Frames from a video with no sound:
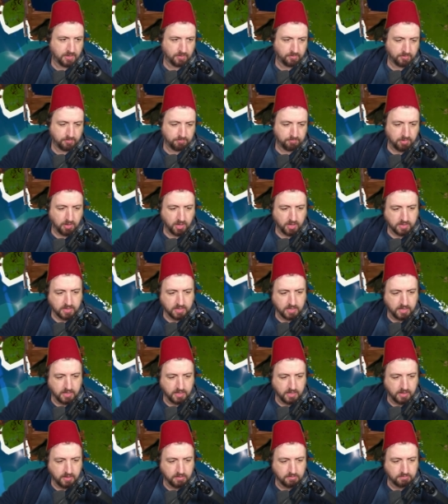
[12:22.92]
up the
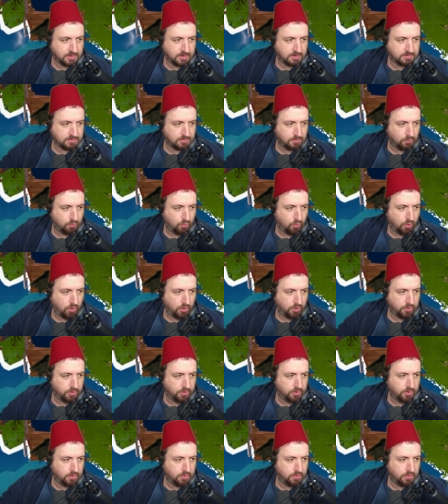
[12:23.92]
bucket, get some
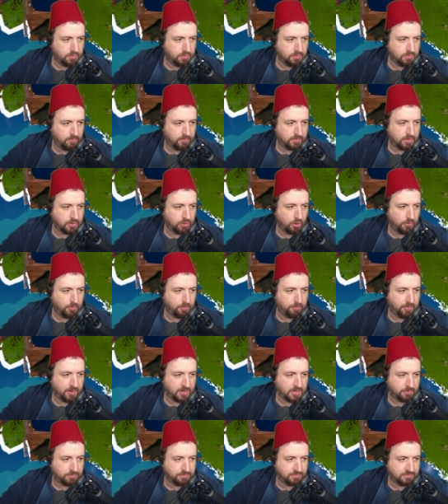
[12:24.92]
water. We can go
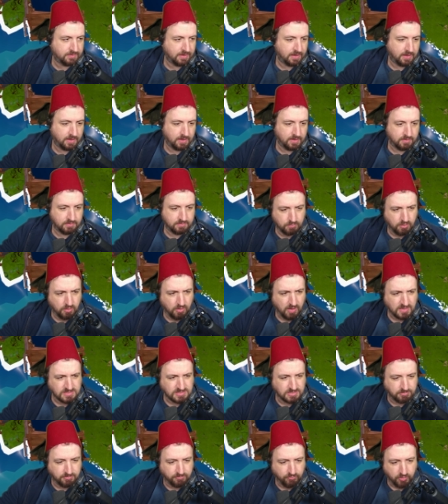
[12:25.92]
back upstairs. Well,
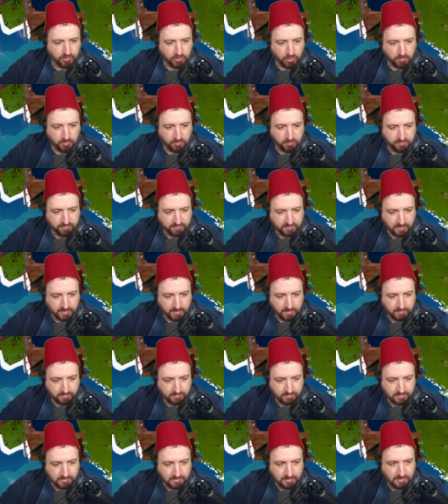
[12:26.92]
actually, before we go
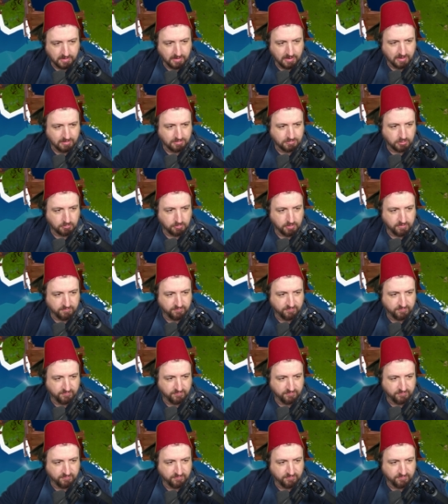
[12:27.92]
upstairs, let's do a bit of